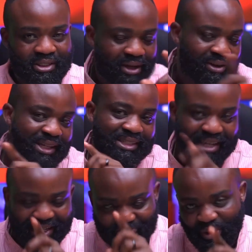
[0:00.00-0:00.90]
Now, let's
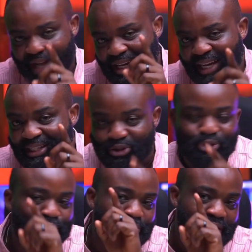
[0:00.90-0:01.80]
get straight
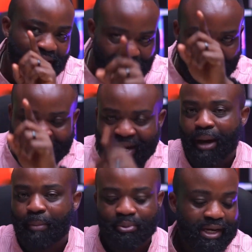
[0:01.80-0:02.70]
into that app.